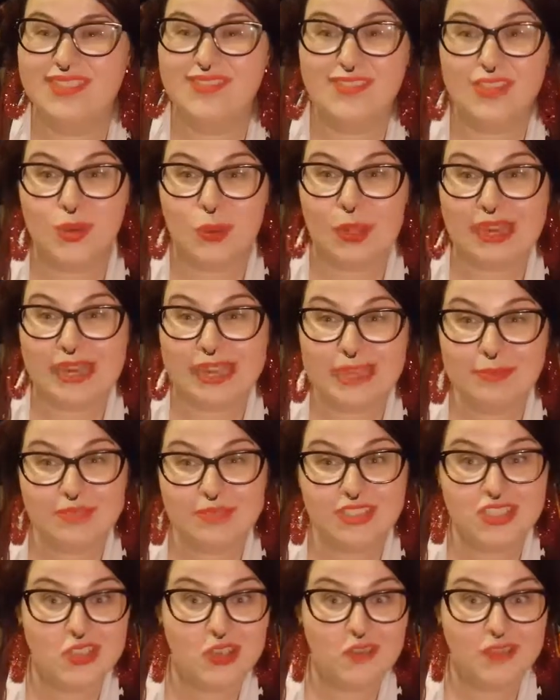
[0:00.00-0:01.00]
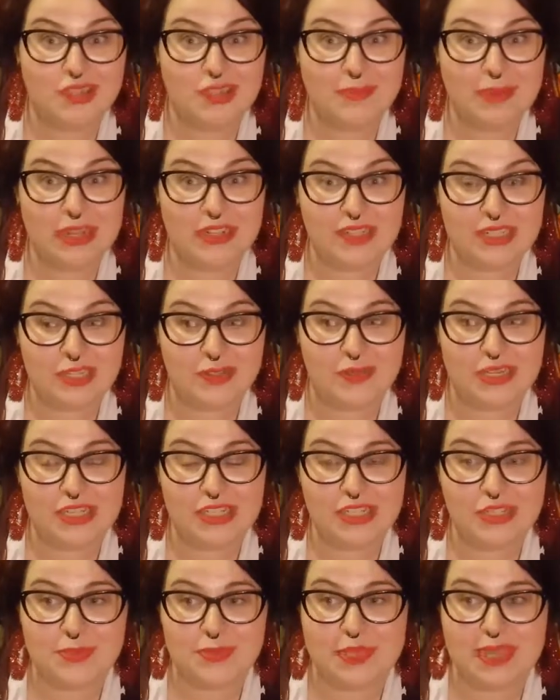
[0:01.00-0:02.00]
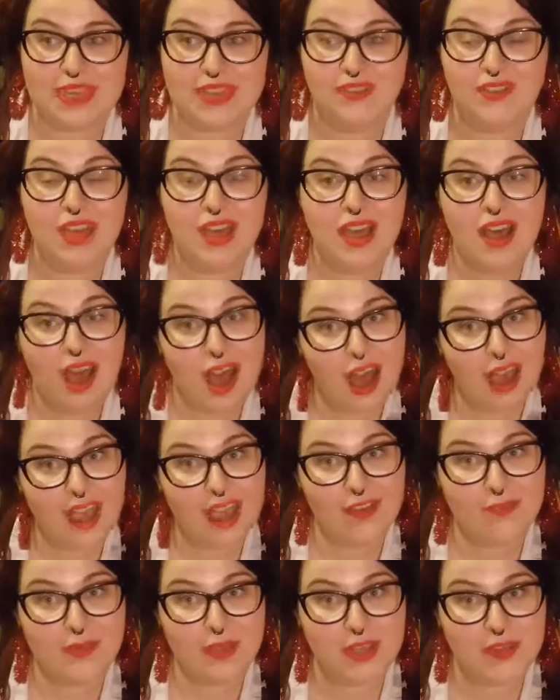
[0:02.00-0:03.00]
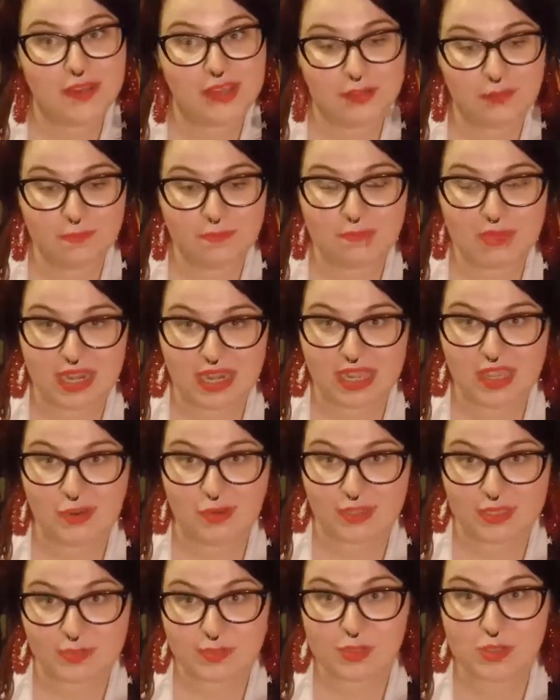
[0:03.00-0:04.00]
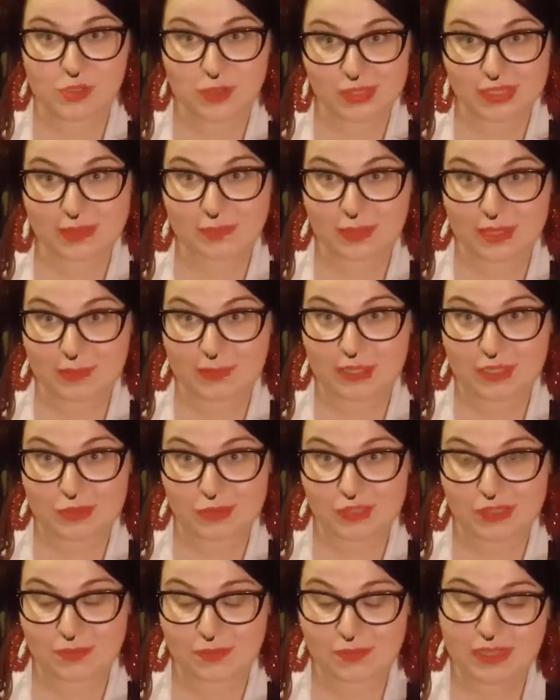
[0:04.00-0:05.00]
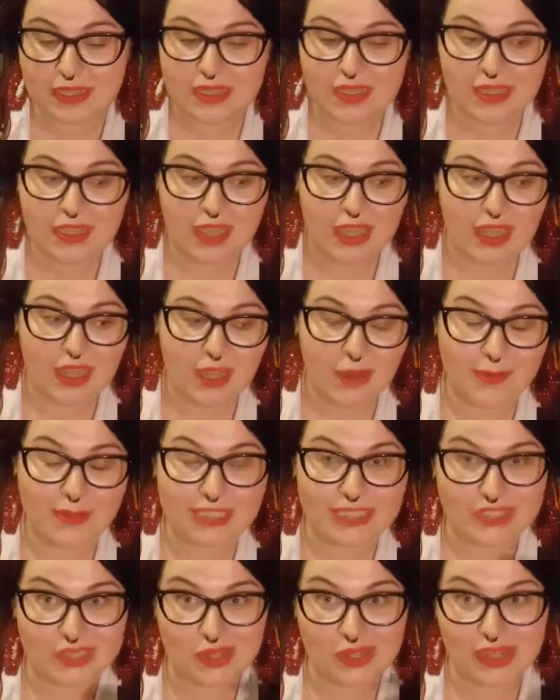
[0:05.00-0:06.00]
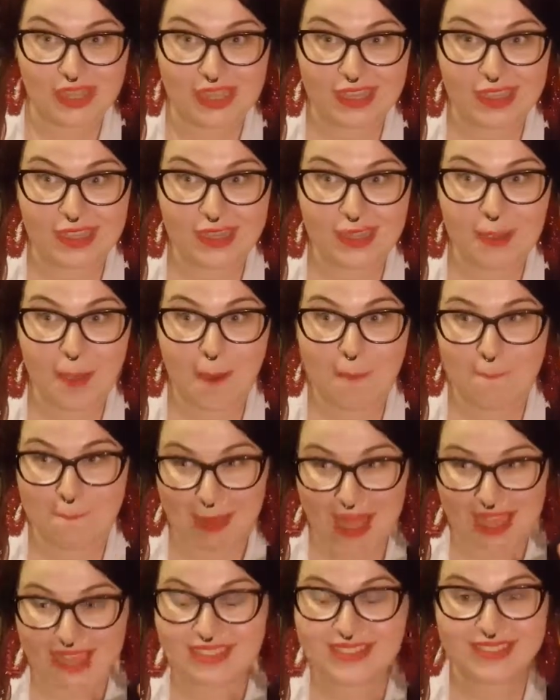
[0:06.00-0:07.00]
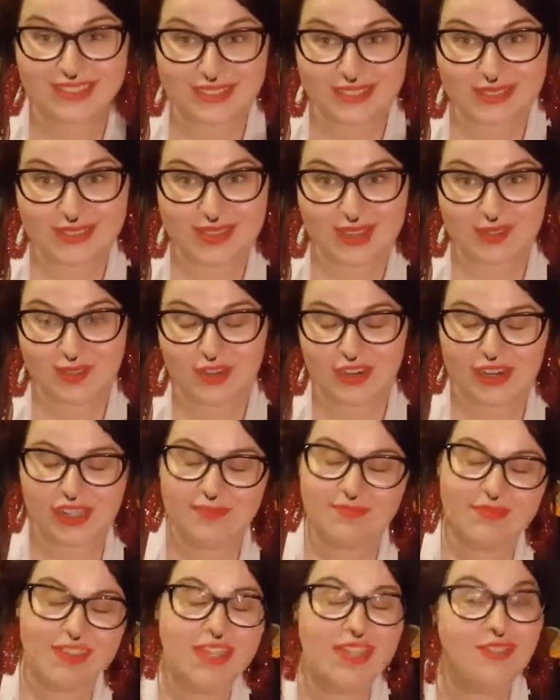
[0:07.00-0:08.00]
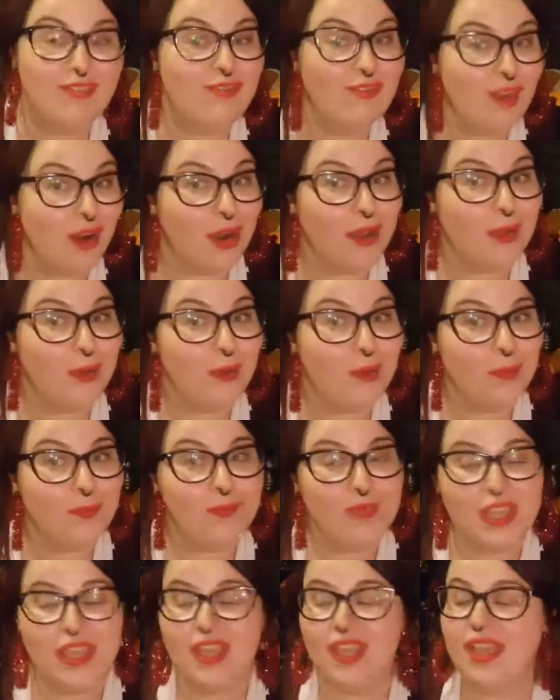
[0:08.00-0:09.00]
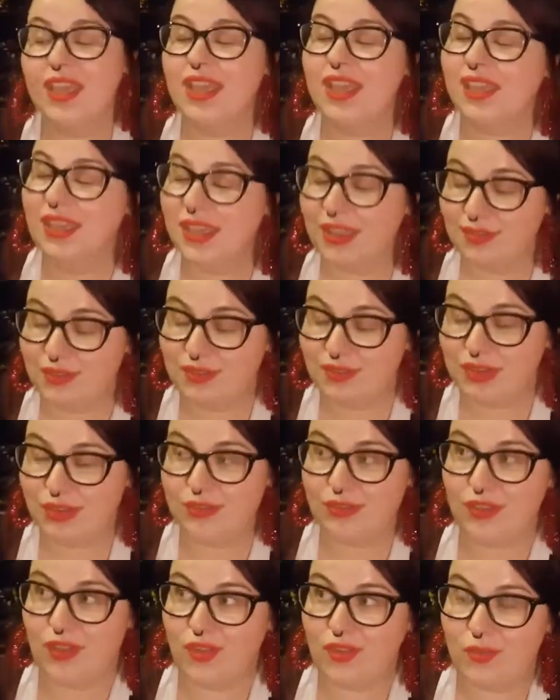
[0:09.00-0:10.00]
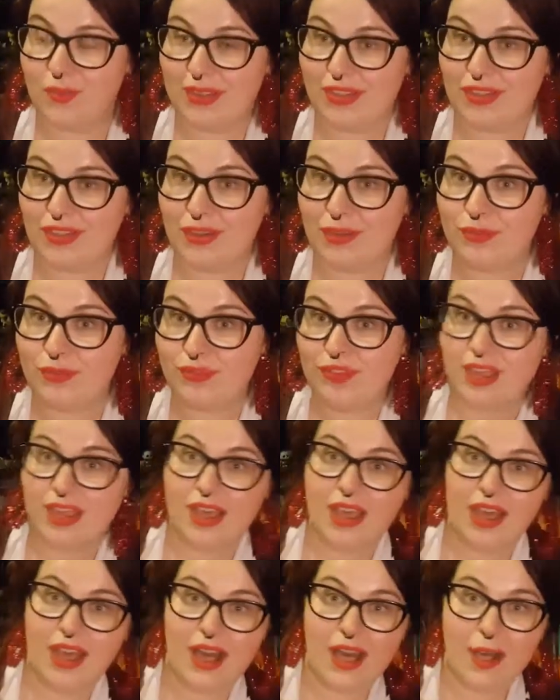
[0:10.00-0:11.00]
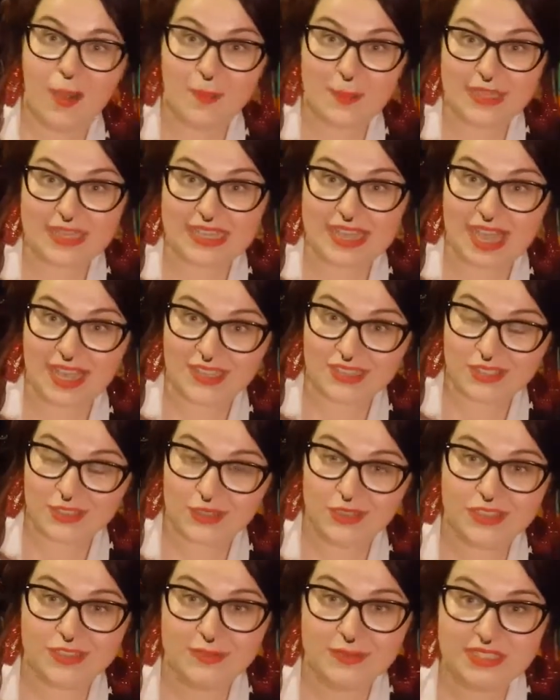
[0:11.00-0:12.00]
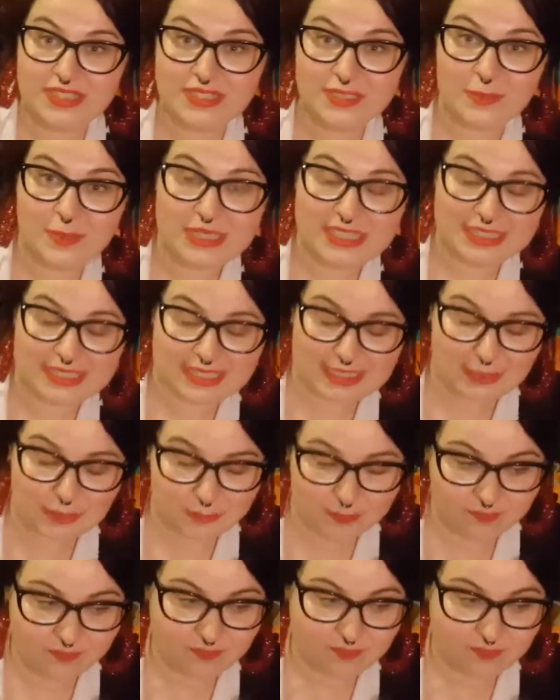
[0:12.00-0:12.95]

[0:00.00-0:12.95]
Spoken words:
few clips of the amount of decorations we have. I have my own little mini Christmas tree in my bedroom, which has got like bats and stuff on it. It's very cool, even if I do say so myself. But yeah, so Christmas is a big deal.